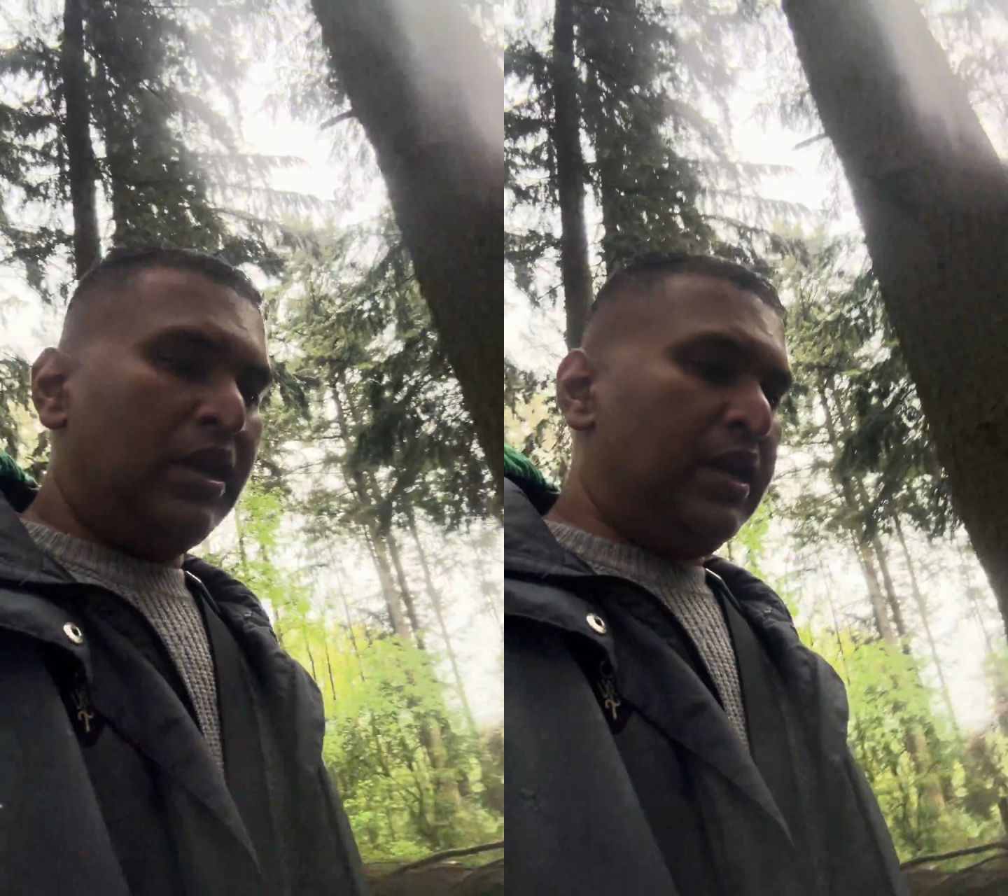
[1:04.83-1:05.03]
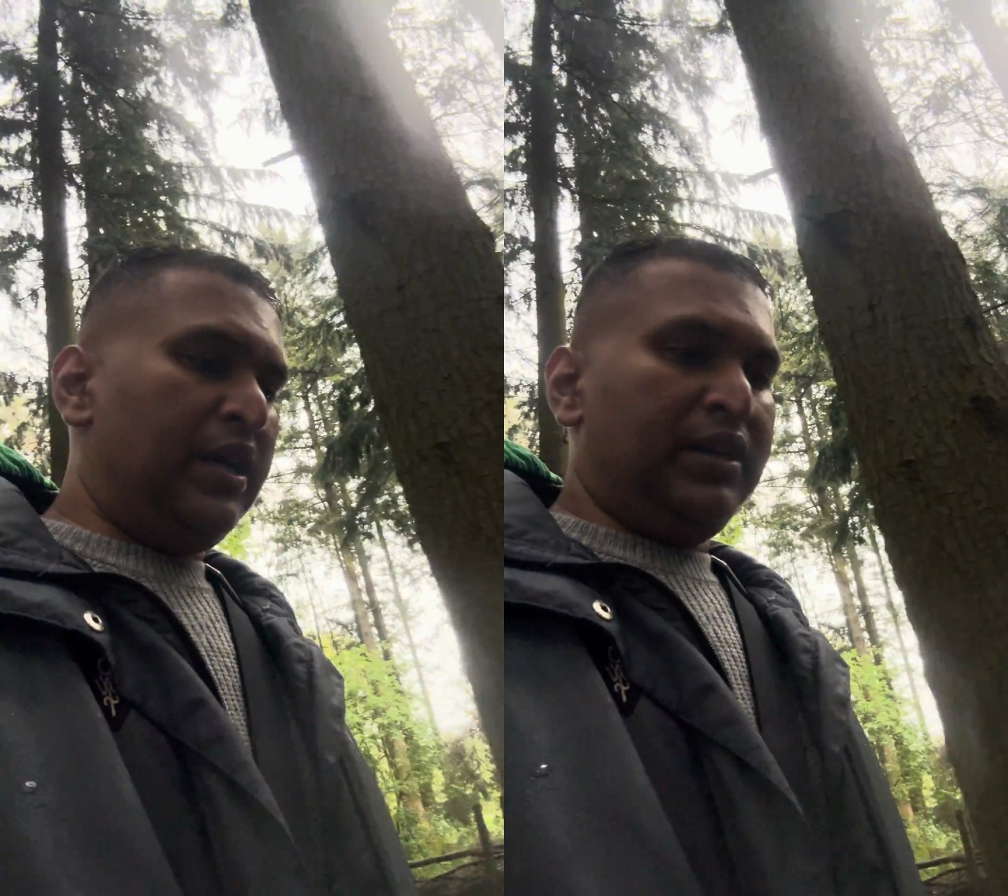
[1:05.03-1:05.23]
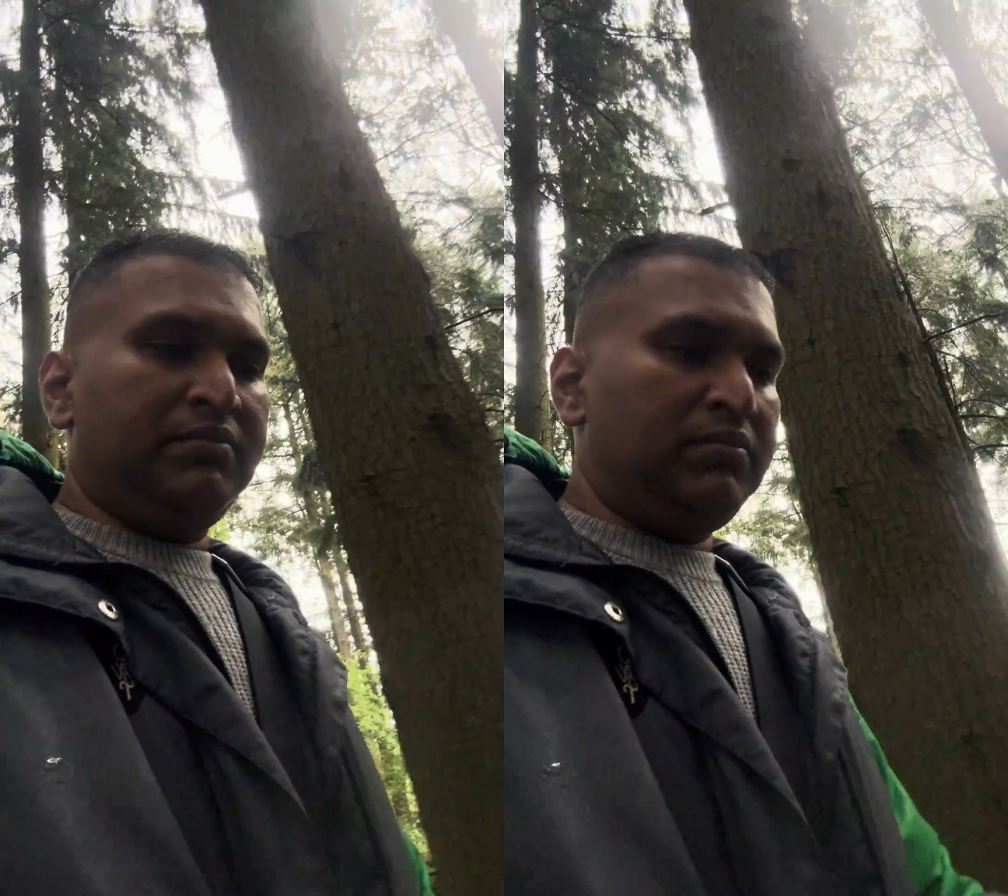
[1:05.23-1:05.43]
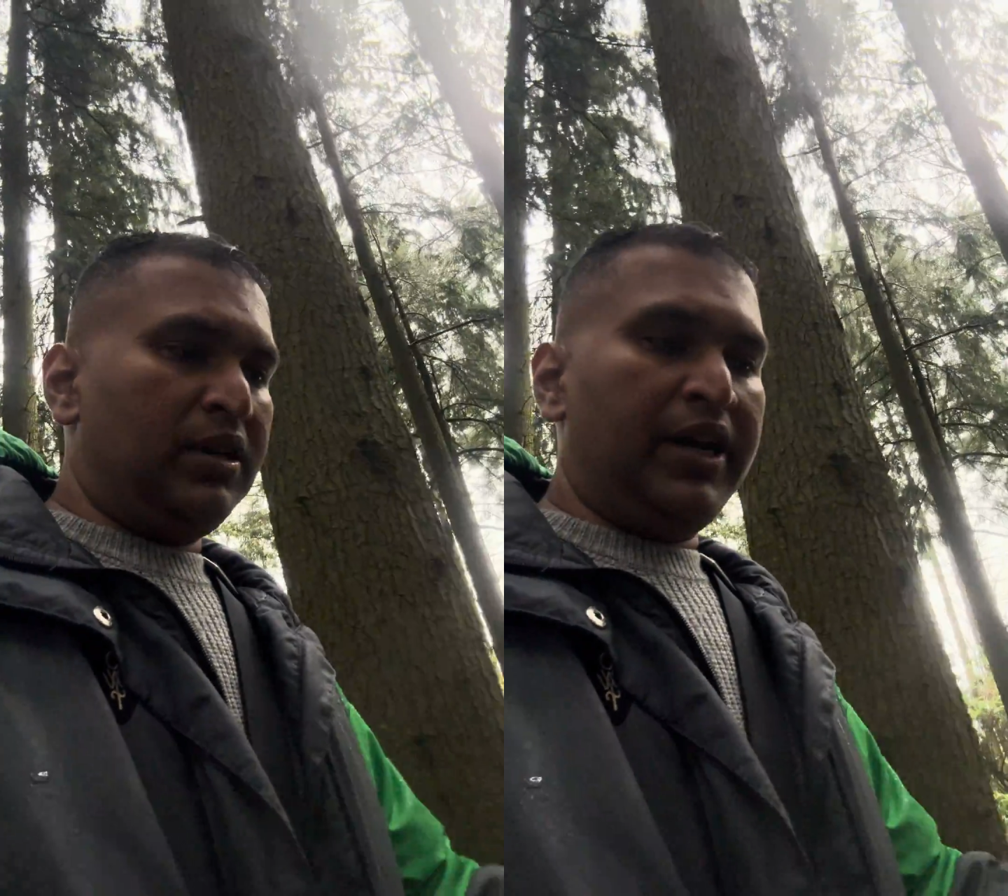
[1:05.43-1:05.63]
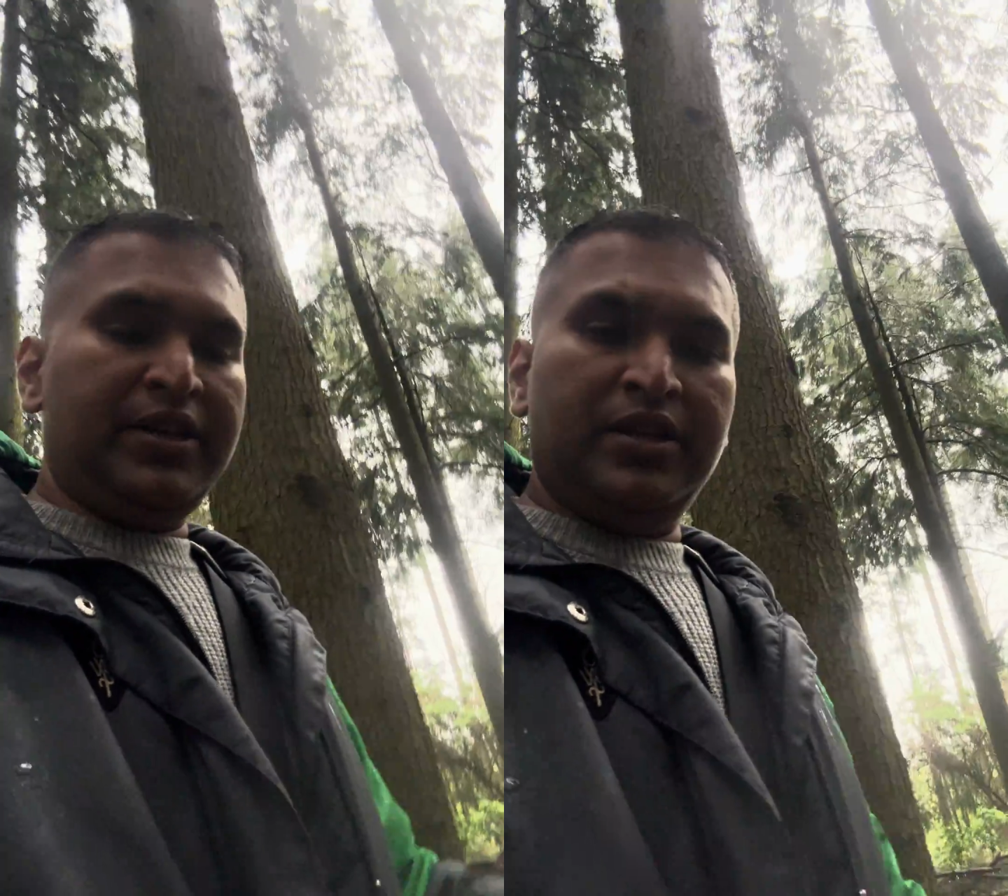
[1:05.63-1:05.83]
and
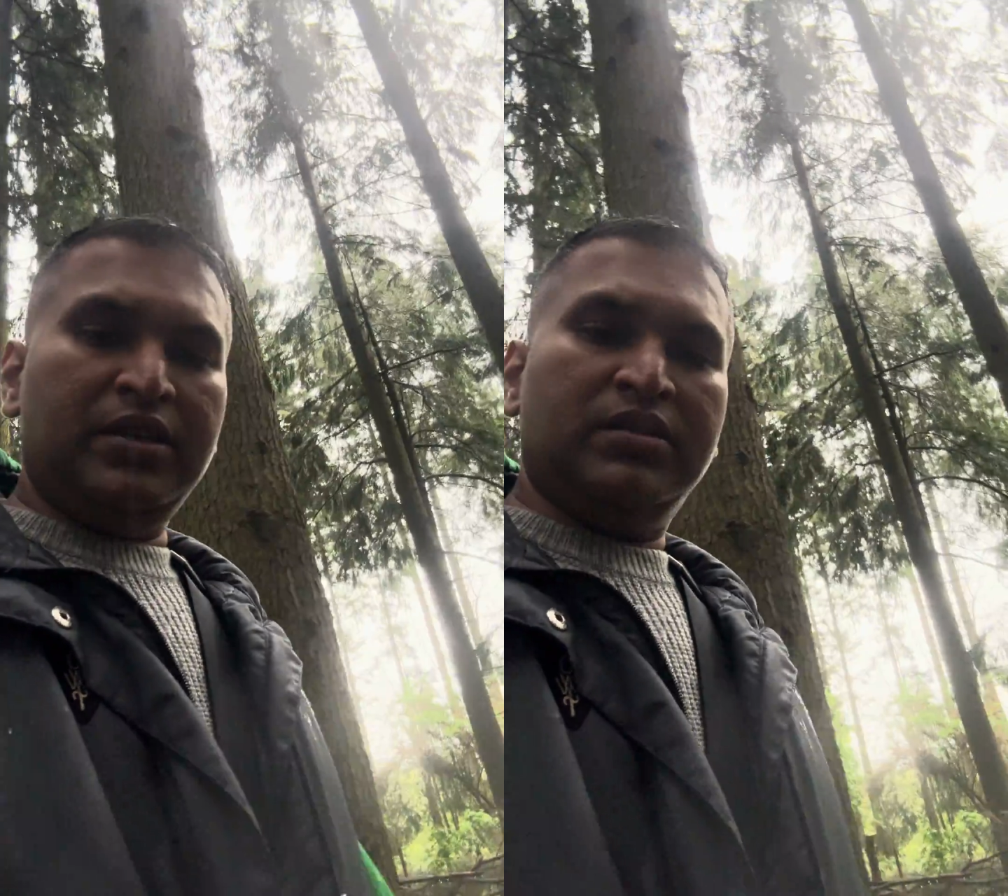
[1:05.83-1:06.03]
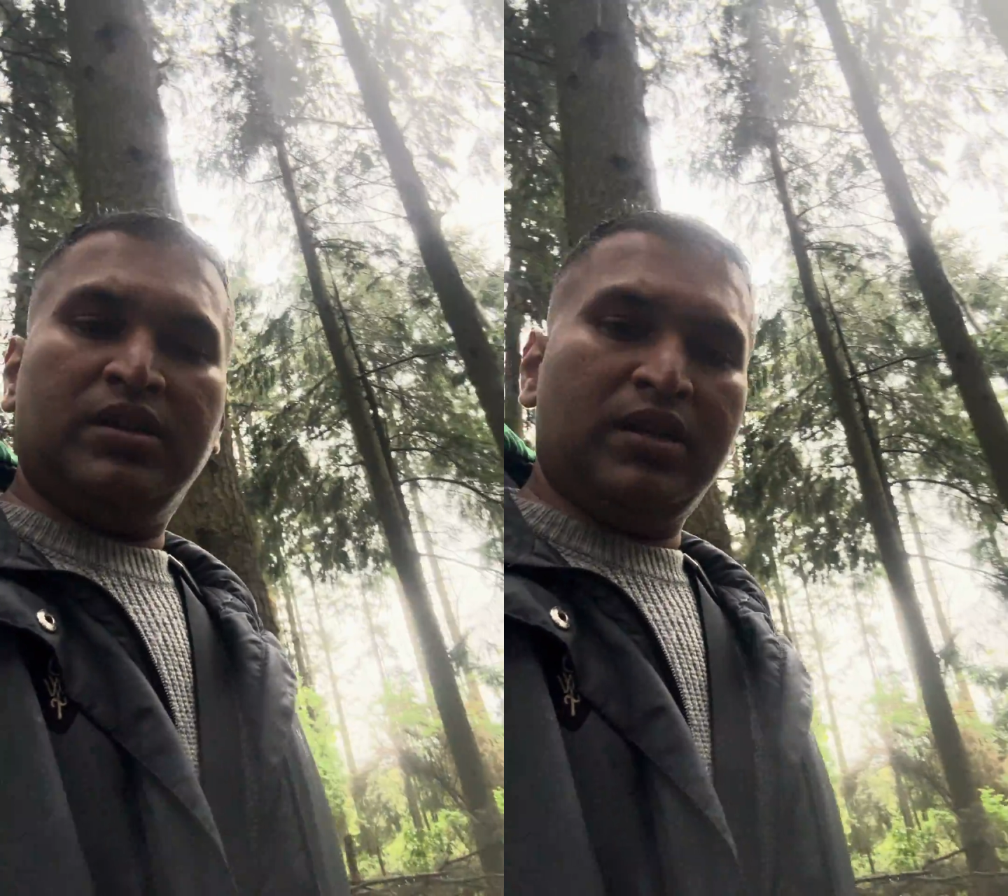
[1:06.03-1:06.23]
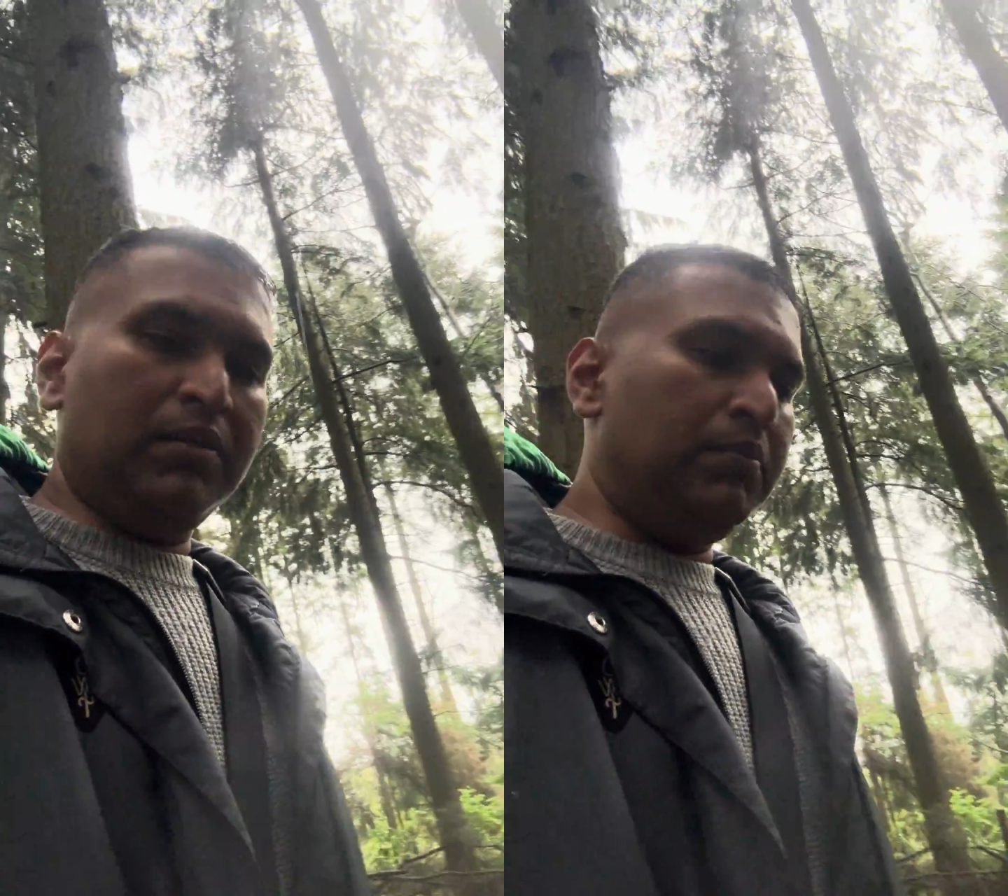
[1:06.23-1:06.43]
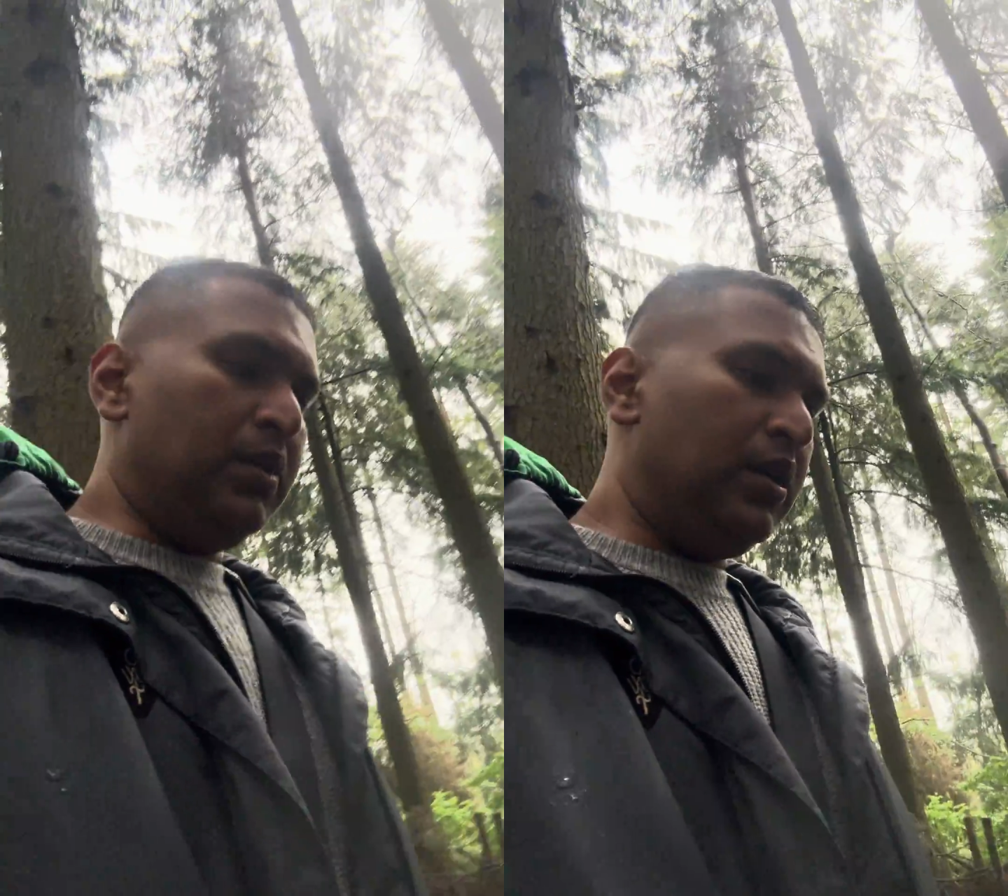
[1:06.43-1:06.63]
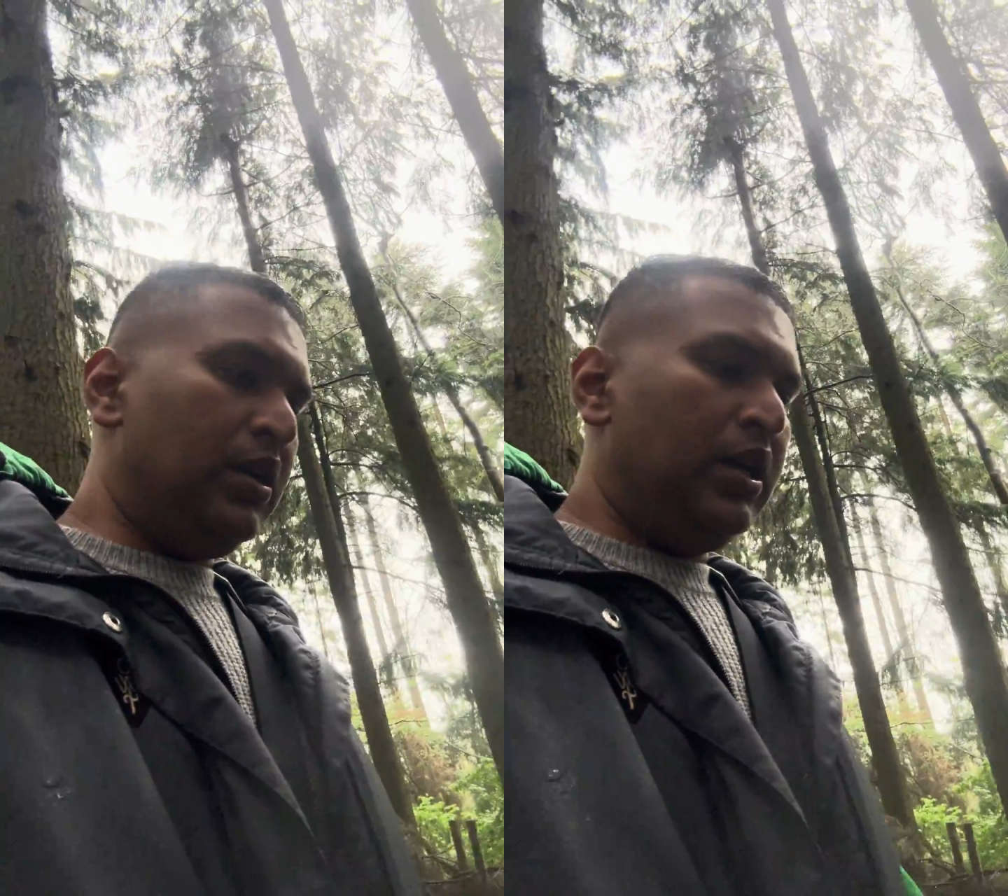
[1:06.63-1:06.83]
ID, a number,